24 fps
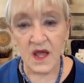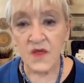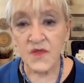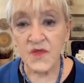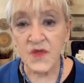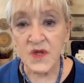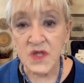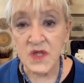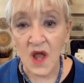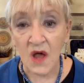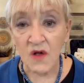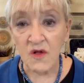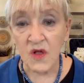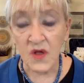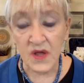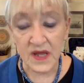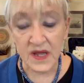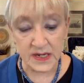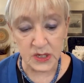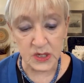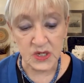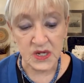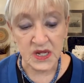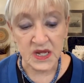The
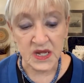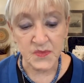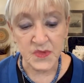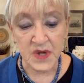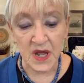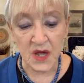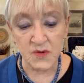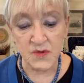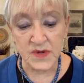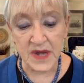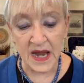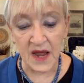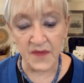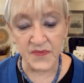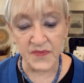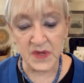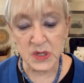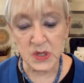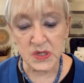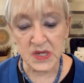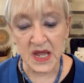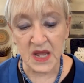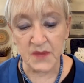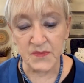Knuckleheads tiptoed down the
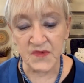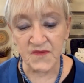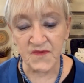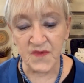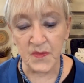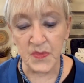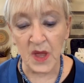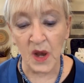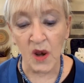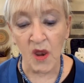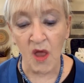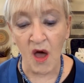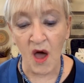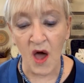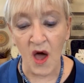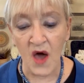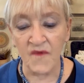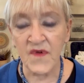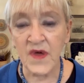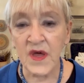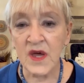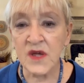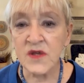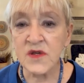steps from the
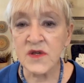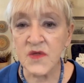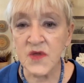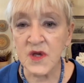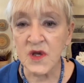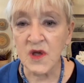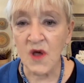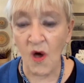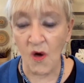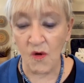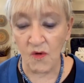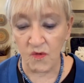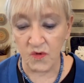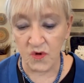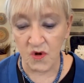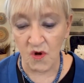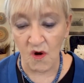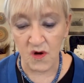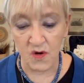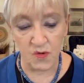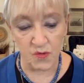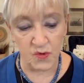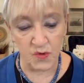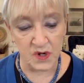loft to the cold,
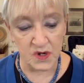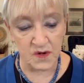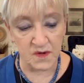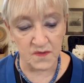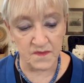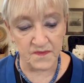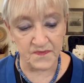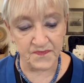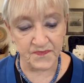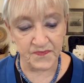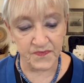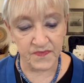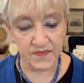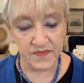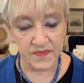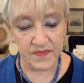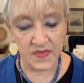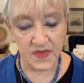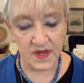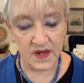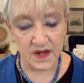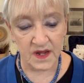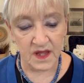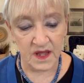dark room.
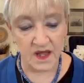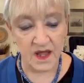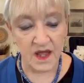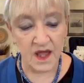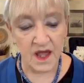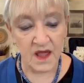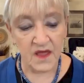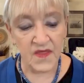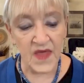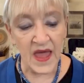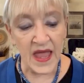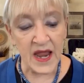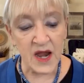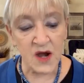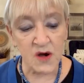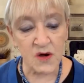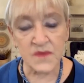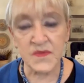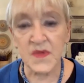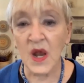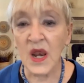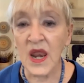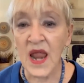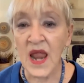There,
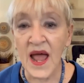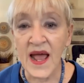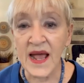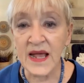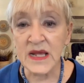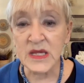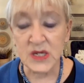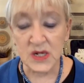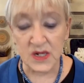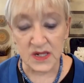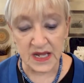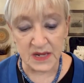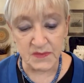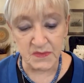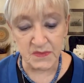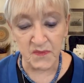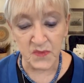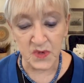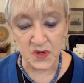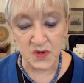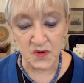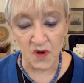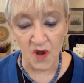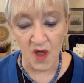in the last gleam of
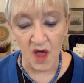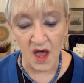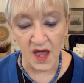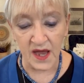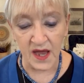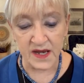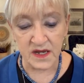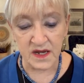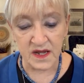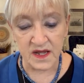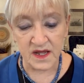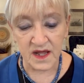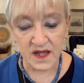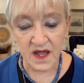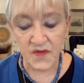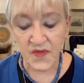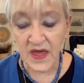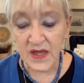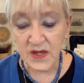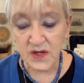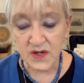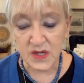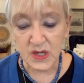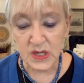moonlight,
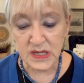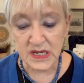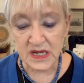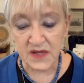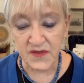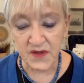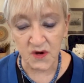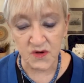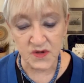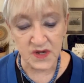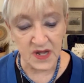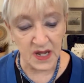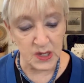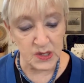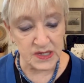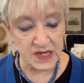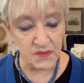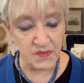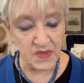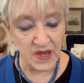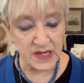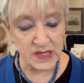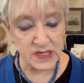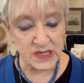they could see their Tussie
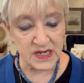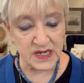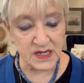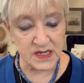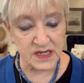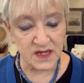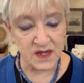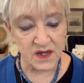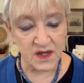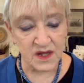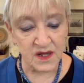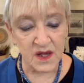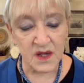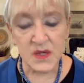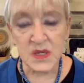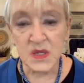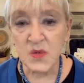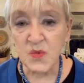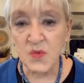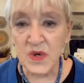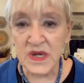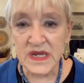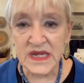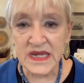Mussies
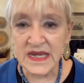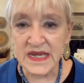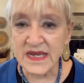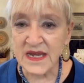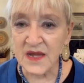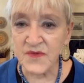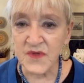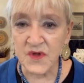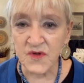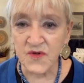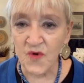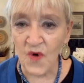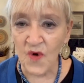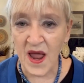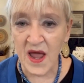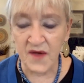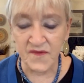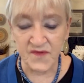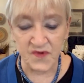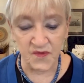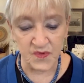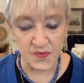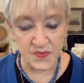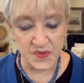swinging in the
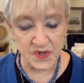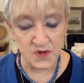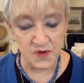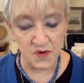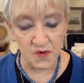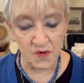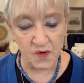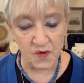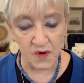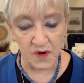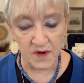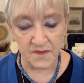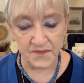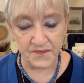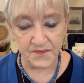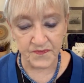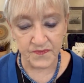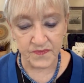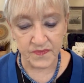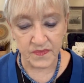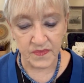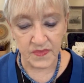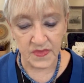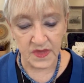draft from the door.
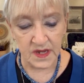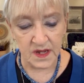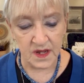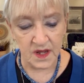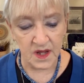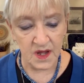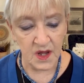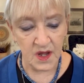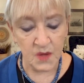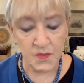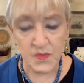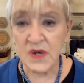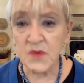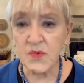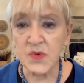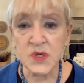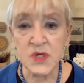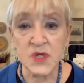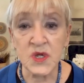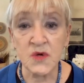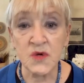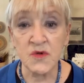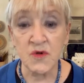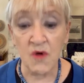But it was
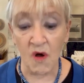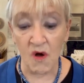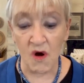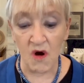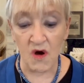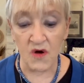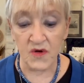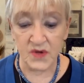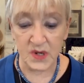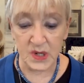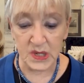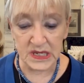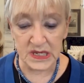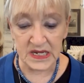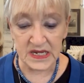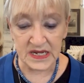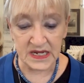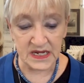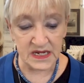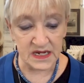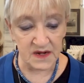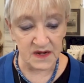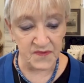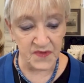too dark to
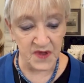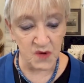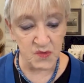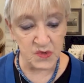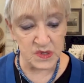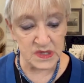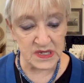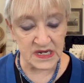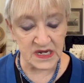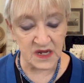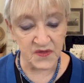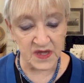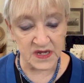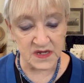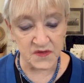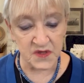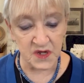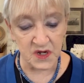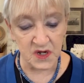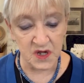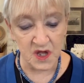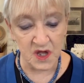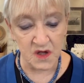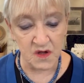see if there was anything in
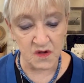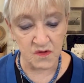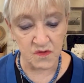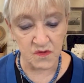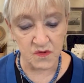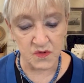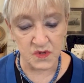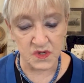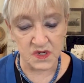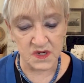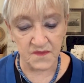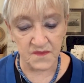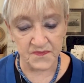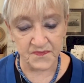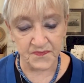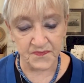the cones.